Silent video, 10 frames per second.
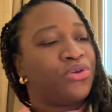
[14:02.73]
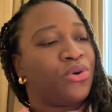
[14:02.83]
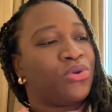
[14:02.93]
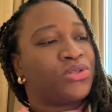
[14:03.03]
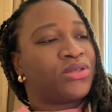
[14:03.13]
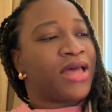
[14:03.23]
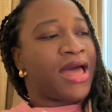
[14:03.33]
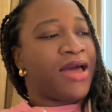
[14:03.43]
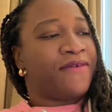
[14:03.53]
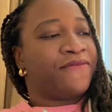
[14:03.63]
also
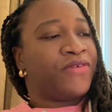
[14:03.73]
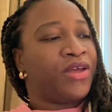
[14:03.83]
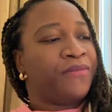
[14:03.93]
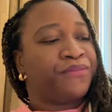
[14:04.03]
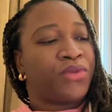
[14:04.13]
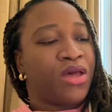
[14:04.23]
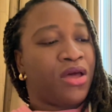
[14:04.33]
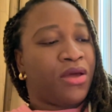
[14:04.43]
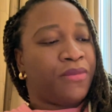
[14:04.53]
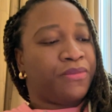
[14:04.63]
have
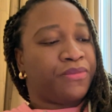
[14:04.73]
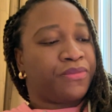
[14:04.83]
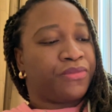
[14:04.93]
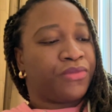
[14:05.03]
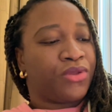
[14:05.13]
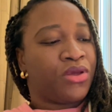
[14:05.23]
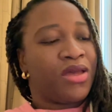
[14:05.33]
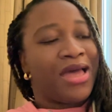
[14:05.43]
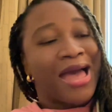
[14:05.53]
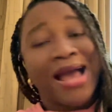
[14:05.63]

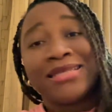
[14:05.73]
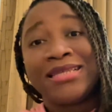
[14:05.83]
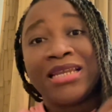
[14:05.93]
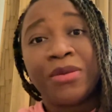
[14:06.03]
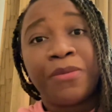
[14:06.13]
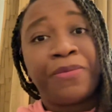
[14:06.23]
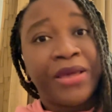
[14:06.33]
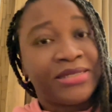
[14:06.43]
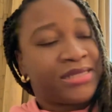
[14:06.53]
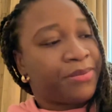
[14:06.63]
hazard
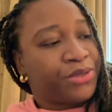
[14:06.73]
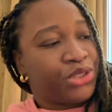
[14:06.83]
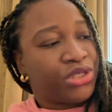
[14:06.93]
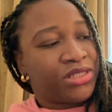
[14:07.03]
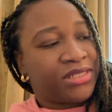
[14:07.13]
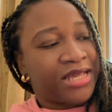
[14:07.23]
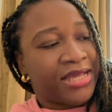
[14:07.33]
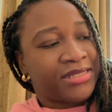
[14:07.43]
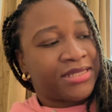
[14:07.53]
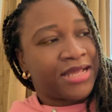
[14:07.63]
perception
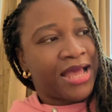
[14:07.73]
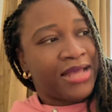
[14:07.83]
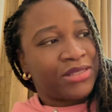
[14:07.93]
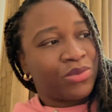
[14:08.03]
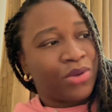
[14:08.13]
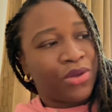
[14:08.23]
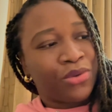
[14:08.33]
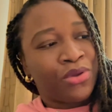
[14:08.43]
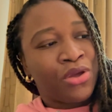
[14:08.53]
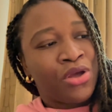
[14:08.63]
test as
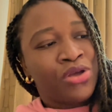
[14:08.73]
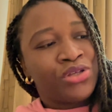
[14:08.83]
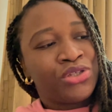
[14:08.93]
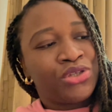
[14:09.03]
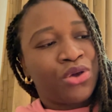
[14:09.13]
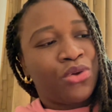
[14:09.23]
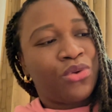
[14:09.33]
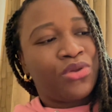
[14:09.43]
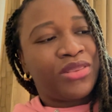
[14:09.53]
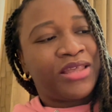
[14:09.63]
well.
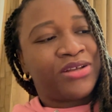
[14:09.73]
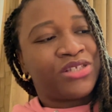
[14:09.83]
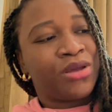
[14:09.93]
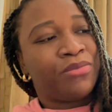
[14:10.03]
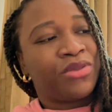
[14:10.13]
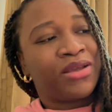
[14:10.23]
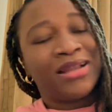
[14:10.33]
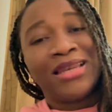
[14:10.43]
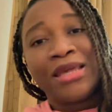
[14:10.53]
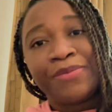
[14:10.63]
So there's some
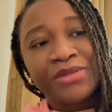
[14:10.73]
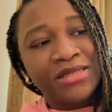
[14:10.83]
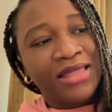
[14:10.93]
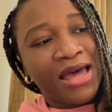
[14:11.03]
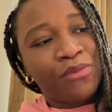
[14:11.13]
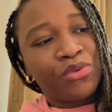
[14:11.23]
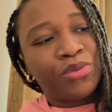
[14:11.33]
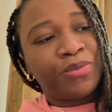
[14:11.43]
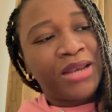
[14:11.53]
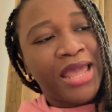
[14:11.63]
clips that
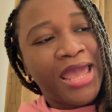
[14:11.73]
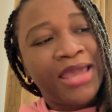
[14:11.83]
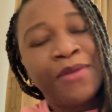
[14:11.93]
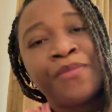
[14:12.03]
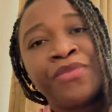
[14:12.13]
would play,